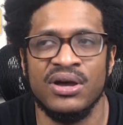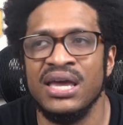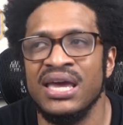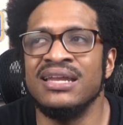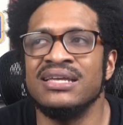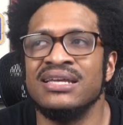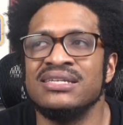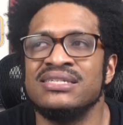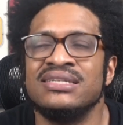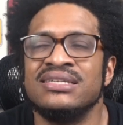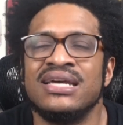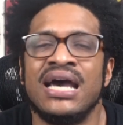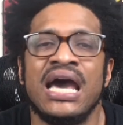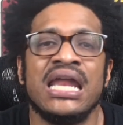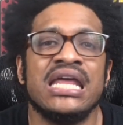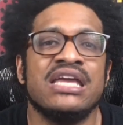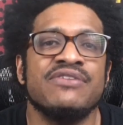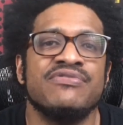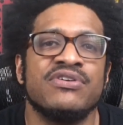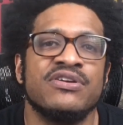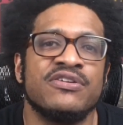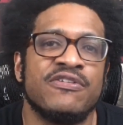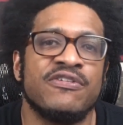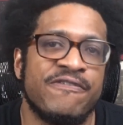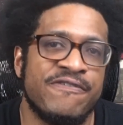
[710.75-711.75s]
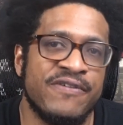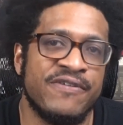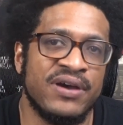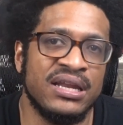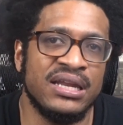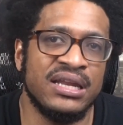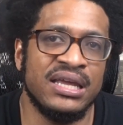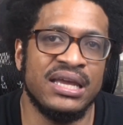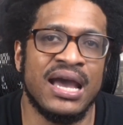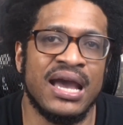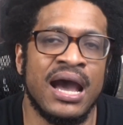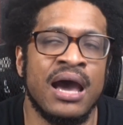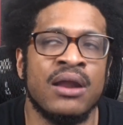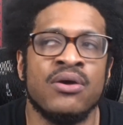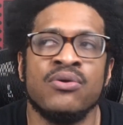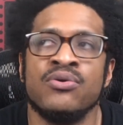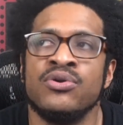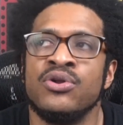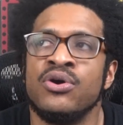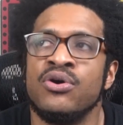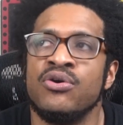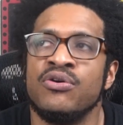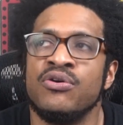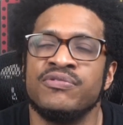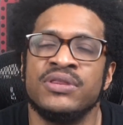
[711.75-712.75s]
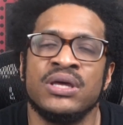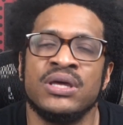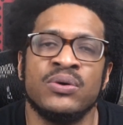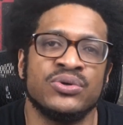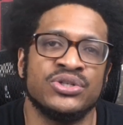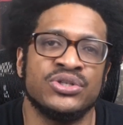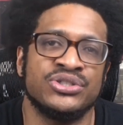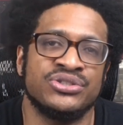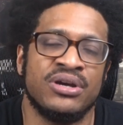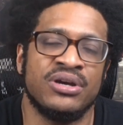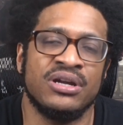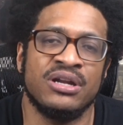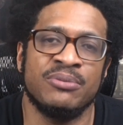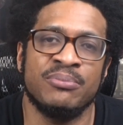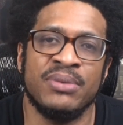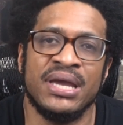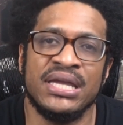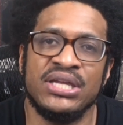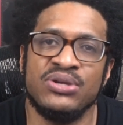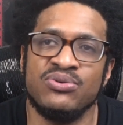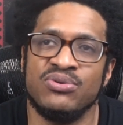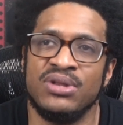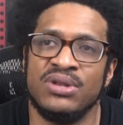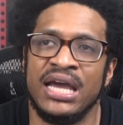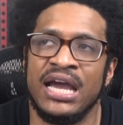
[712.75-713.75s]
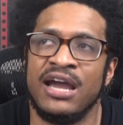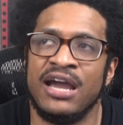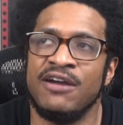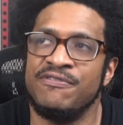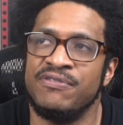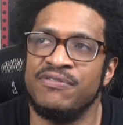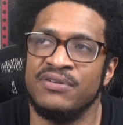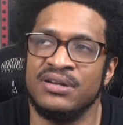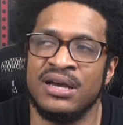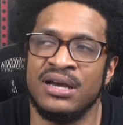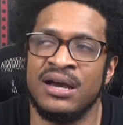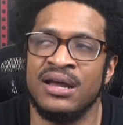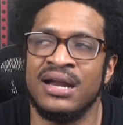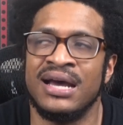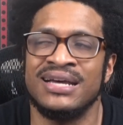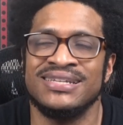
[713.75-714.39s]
And it's not even funny. I don't know if they was trying to make you laugh or not.